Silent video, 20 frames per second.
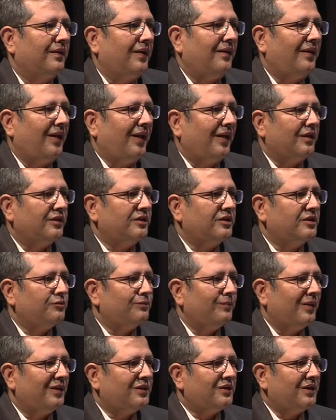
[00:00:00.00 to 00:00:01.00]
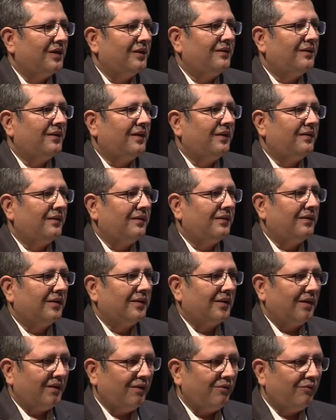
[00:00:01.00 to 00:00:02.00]
like I just mentioned, that the
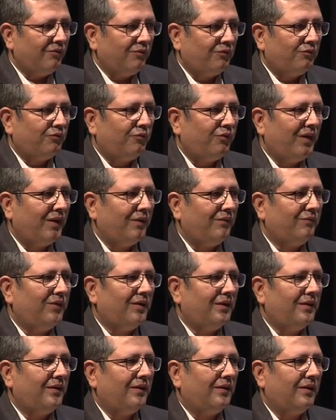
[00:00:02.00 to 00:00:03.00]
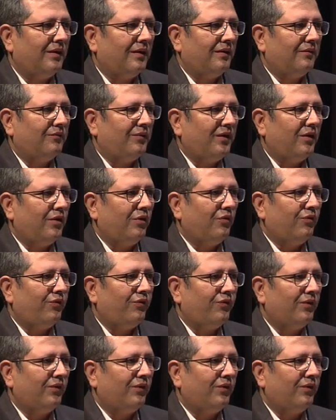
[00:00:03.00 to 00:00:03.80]
current way of